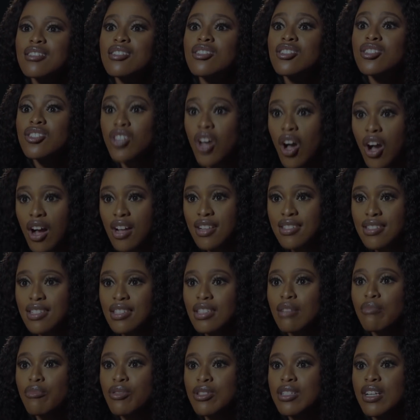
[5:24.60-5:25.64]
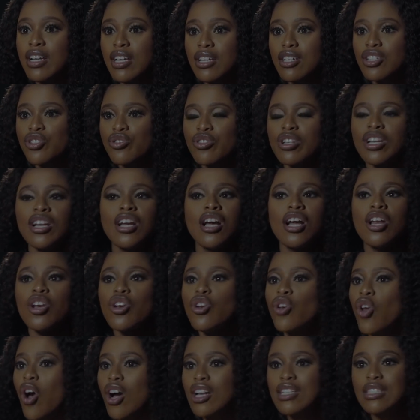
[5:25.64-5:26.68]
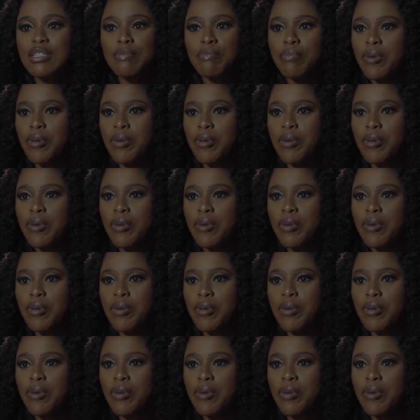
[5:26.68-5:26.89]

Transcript: stars in the music industry, not